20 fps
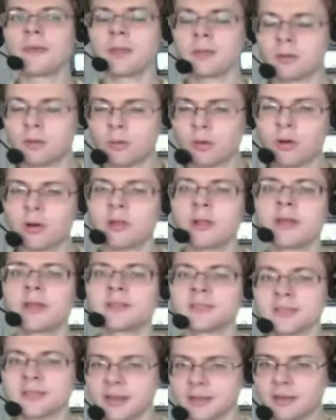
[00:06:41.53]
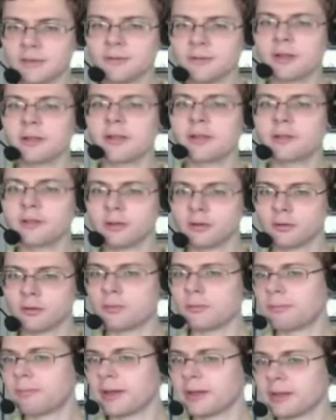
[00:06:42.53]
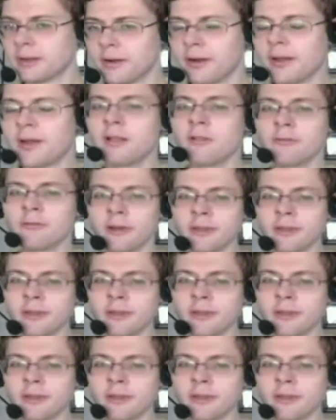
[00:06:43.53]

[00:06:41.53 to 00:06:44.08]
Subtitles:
it correlates scientifically to better health,